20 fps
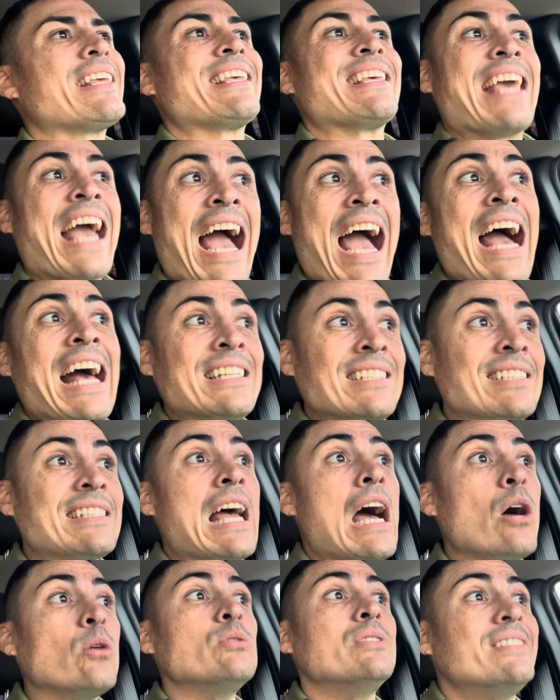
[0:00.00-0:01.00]
cast
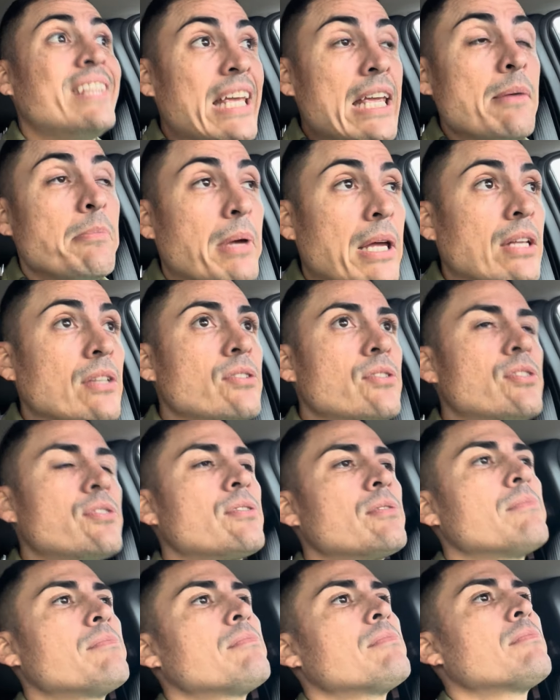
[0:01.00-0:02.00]
out
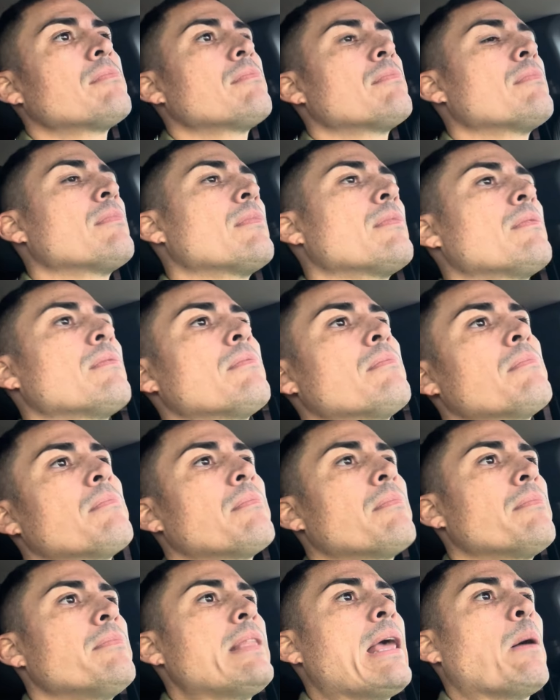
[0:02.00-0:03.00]
demons
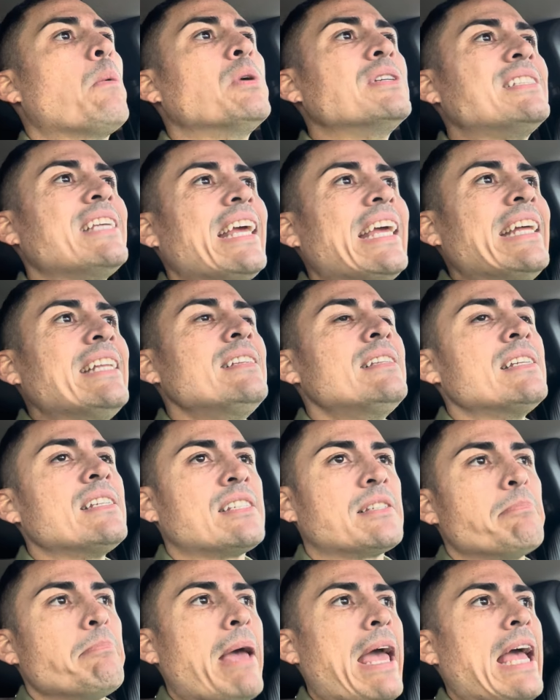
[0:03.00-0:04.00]
that was in
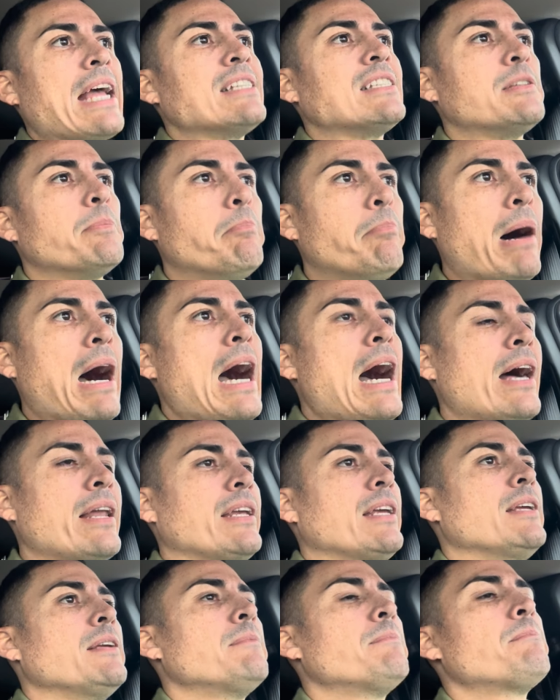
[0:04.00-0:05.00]
this man's
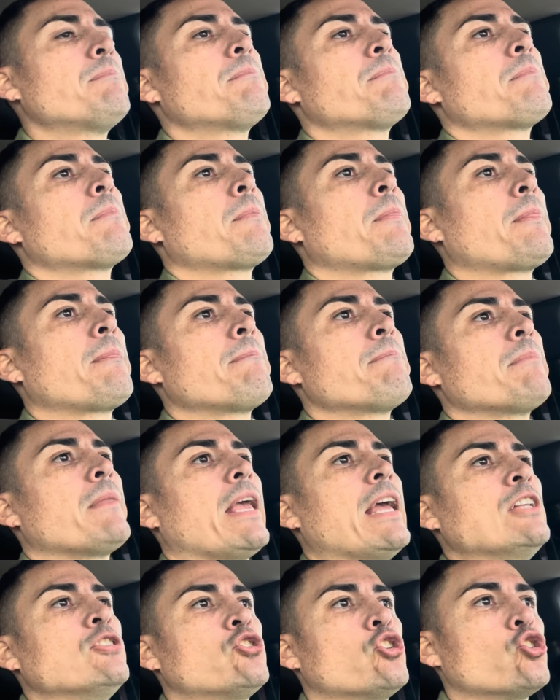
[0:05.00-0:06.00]
body
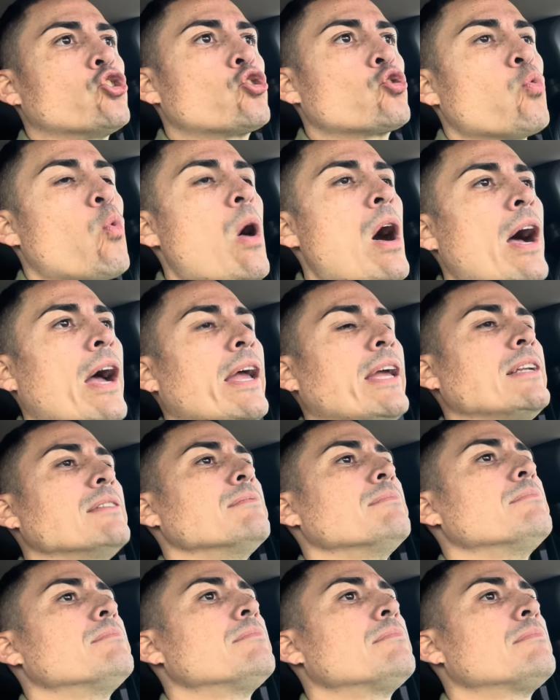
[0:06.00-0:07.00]
into swine,